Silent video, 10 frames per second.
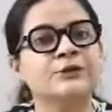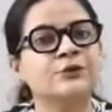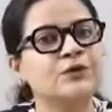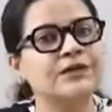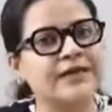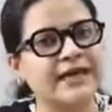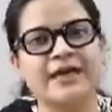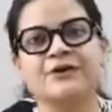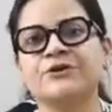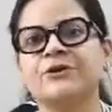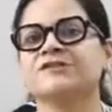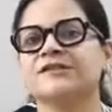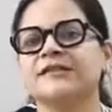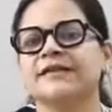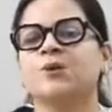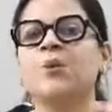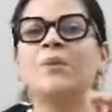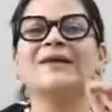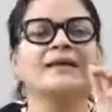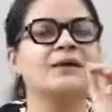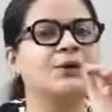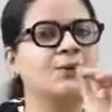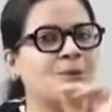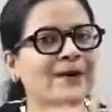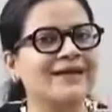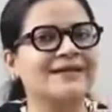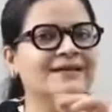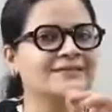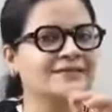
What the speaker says: to layer your skin with weightless